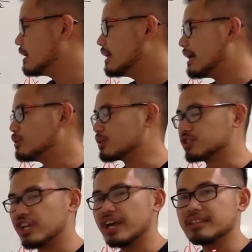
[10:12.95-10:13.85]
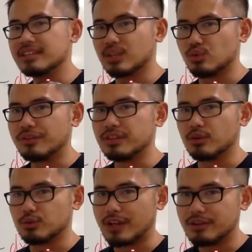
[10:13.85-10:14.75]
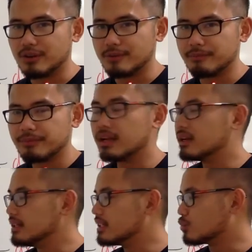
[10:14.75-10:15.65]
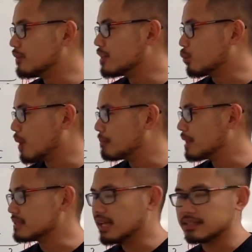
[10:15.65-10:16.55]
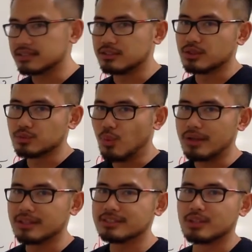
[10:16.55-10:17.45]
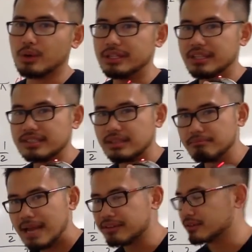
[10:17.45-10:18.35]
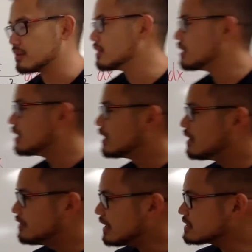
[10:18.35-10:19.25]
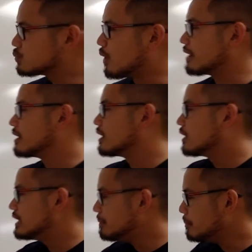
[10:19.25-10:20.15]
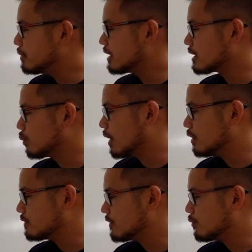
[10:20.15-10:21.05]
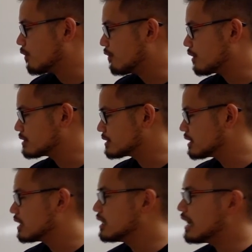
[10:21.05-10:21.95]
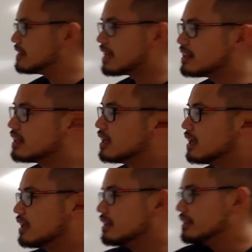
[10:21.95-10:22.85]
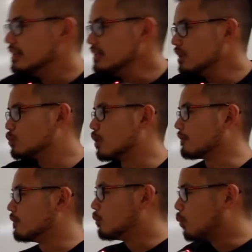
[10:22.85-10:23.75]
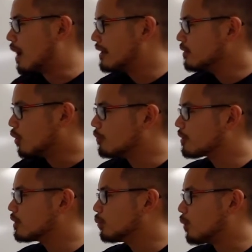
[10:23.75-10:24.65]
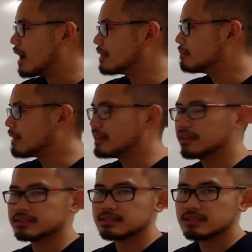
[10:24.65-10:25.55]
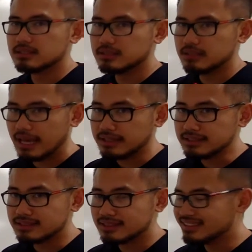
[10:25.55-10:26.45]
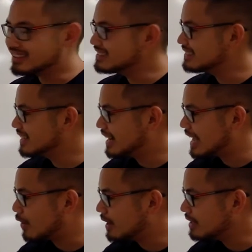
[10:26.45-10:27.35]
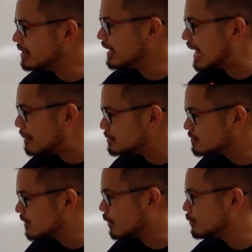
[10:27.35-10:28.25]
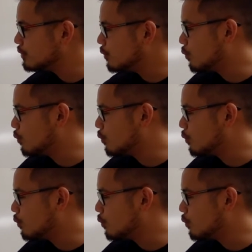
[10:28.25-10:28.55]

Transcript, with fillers: And you have to check the derivative right here. The derivative of 1 plus x is just 1, so it doesn't matter. Next one, let me put down the 1 over 4 first. And then the integral of 1 over 1 minus x is ln absolute value